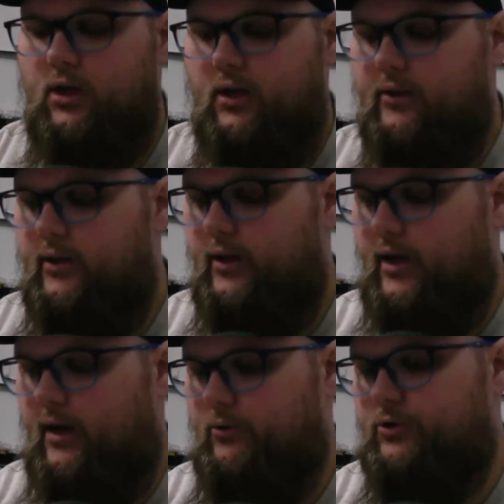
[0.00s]

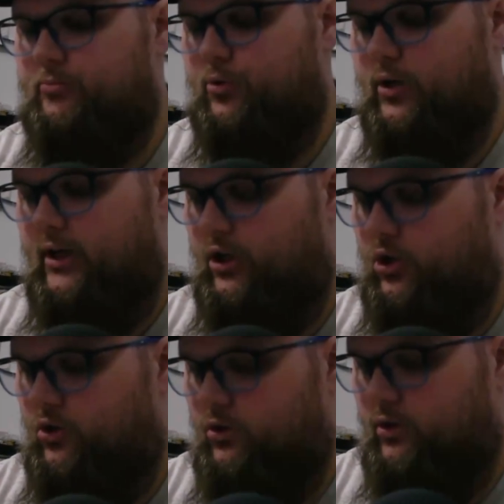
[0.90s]
then I was pretty
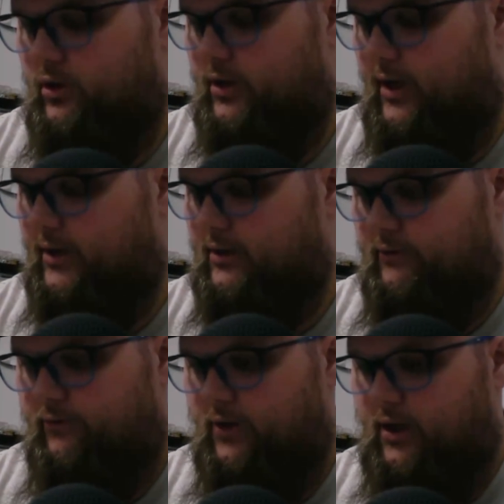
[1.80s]
good. I
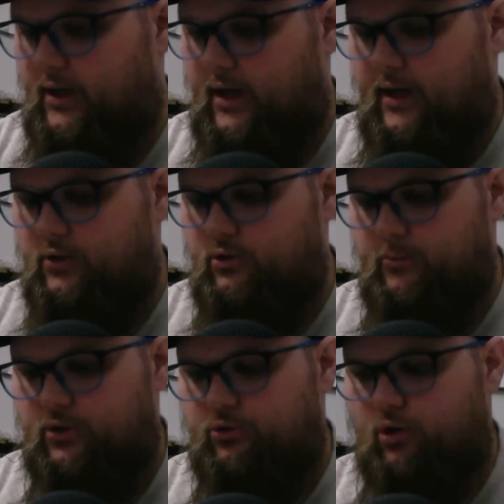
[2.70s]
didn't feel like I had too
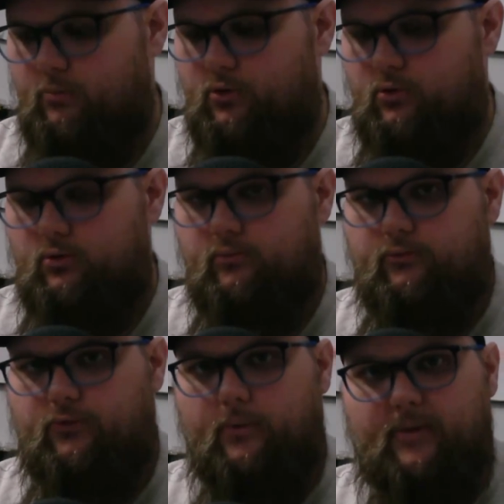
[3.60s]
much trouble
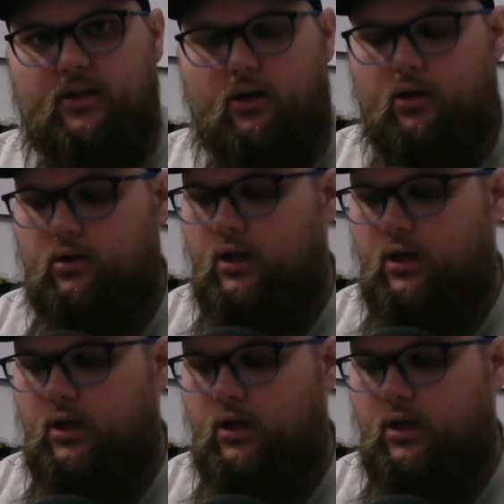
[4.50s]
from then on.